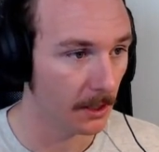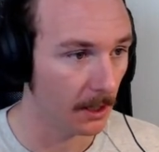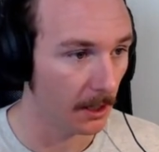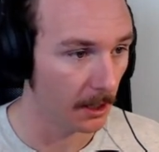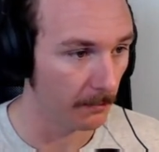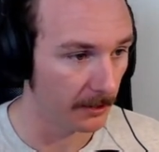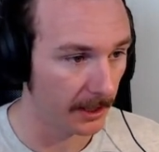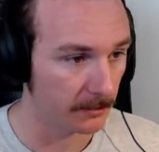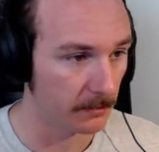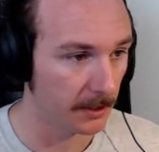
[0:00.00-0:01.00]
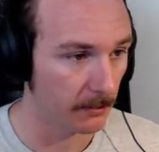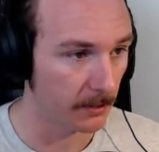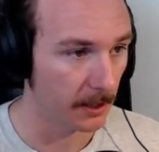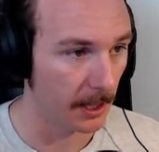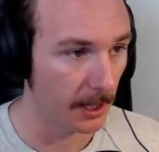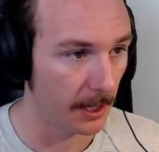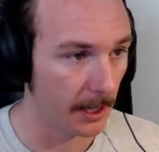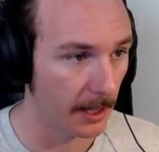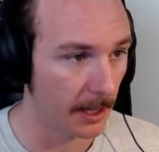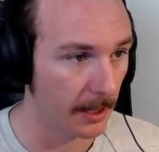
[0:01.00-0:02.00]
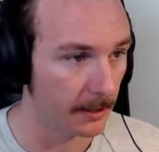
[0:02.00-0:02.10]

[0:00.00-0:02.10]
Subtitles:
The next one that we're going to add